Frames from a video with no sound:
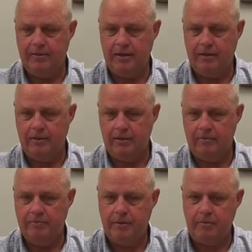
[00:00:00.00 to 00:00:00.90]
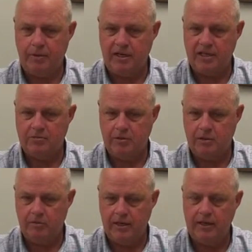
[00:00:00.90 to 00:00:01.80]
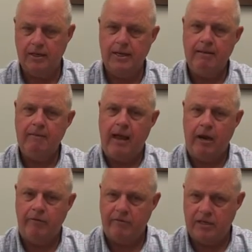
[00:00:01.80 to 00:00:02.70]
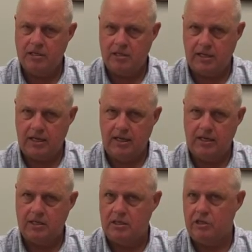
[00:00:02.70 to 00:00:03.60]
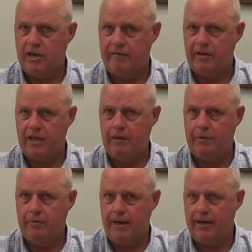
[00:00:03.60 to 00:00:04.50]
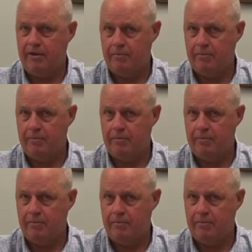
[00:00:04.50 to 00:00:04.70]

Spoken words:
in the pre-hospital arena. However, this is a case that you have to keep in mind